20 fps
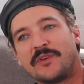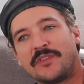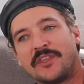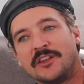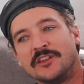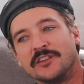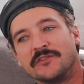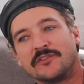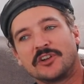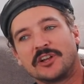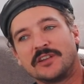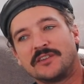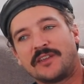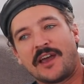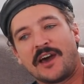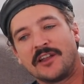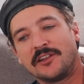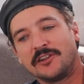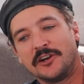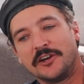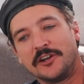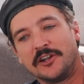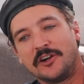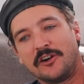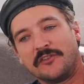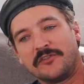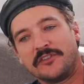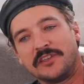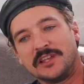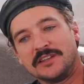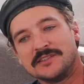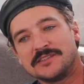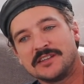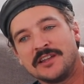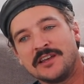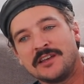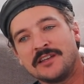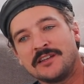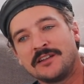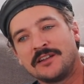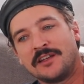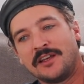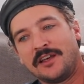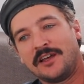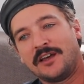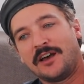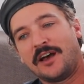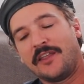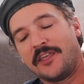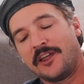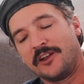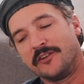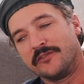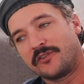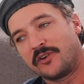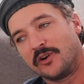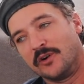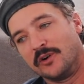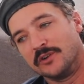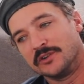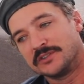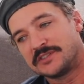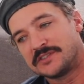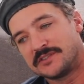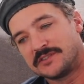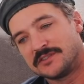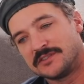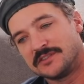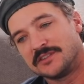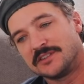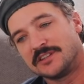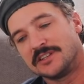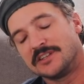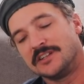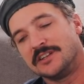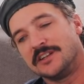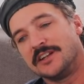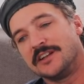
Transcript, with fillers: but then you've got to download it off the internet, and then of course the, you